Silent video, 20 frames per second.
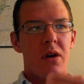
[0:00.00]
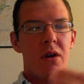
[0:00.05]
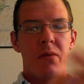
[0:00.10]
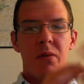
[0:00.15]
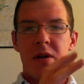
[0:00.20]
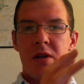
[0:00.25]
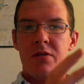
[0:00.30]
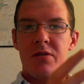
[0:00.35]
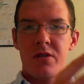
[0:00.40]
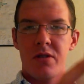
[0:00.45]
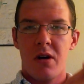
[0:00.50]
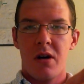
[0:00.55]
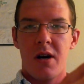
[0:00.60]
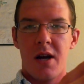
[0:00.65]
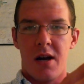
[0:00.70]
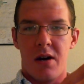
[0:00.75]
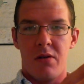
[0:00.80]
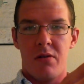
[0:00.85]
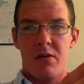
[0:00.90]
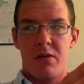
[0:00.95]
When you start
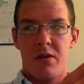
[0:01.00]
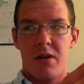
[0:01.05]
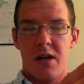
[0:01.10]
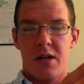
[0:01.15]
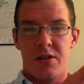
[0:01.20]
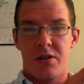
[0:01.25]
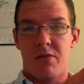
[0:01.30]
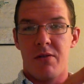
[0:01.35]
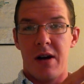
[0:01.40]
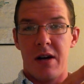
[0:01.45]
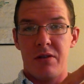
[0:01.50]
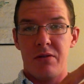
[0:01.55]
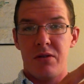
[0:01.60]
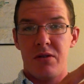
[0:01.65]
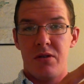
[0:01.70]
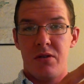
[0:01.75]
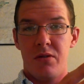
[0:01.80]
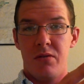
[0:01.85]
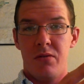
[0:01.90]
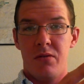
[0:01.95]
out as a graduate
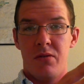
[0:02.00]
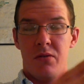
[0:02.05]
student,